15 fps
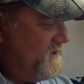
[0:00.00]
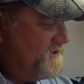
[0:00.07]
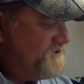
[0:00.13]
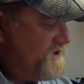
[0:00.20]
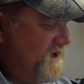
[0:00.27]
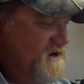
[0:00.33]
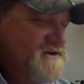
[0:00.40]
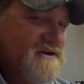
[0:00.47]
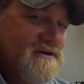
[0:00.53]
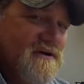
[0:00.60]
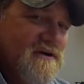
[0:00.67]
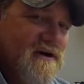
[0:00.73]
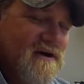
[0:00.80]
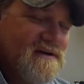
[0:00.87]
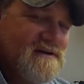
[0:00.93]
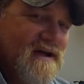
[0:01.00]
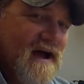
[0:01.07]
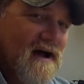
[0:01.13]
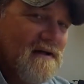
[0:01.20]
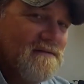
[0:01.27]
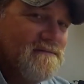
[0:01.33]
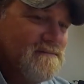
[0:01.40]
changing your hooks
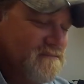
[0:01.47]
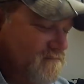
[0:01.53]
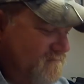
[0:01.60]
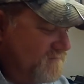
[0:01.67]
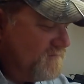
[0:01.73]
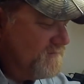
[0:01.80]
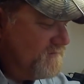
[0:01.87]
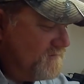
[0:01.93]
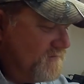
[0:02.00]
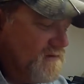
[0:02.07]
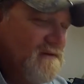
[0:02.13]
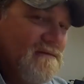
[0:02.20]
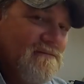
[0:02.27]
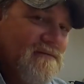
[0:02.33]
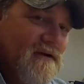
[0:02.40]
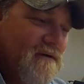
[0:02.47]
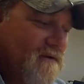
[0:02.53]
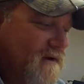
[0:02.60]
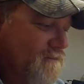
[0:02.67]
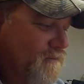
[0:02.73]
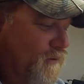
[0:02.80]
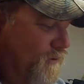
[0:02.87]
out,
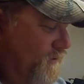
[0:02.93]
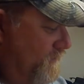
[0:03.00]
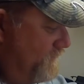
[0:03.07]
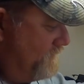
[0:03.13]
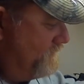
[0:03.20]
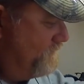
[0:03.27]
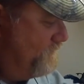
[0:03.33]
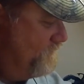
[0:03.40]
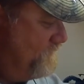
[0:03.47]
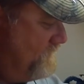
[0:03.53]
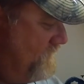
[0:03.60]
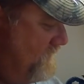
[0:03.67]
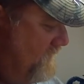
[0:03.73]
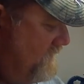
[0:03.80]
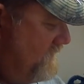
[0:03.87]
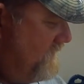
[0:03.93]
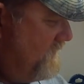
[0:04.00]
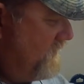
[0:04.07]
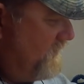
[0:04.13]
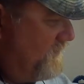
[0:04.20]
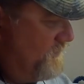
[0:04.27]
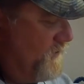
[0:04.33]
very important.
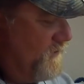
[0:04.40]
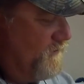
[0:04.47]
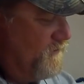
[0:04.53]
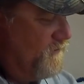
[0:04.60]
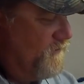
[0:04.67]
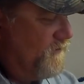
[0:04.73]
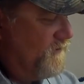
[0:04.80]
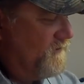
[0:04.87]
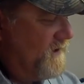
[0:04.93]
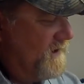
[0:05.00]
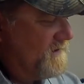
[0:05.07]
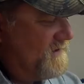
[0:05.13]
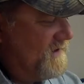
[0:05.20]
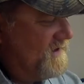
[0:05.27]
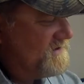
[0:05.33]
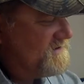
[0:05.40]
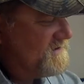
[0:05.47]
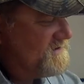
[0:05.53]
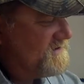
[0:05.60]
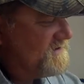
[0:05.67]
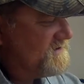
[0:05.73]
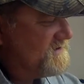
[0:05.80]
On a MirrOlure like this,
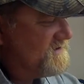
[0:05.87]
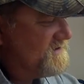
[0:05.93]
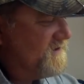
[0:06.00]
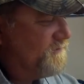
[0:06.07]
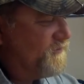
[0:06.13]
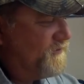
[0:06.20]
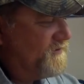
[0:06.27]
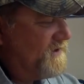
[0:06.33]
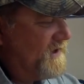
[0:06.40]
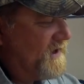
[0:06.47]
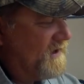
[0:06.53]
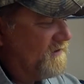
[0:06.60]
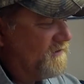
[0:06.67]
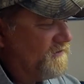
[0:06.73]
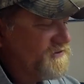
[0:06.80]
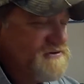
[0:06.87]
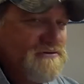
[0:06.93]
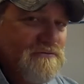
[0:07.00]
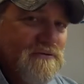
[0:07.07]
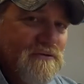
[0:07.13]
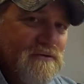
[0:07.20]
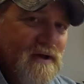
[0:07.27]
it's as simple. They got little
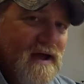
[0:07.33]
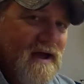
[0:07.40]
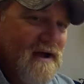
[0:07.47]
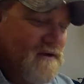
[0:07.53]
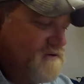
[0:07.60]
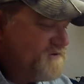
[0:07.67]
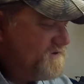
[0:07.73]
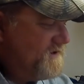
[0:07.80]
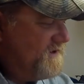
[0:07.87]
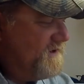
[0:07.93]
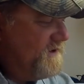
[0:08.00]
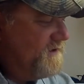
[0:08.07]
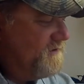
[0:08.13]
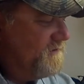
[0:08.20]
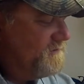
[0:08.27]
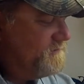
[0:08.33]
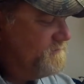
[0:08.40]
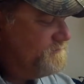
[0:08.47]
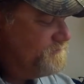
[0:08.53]
screw hangers in here,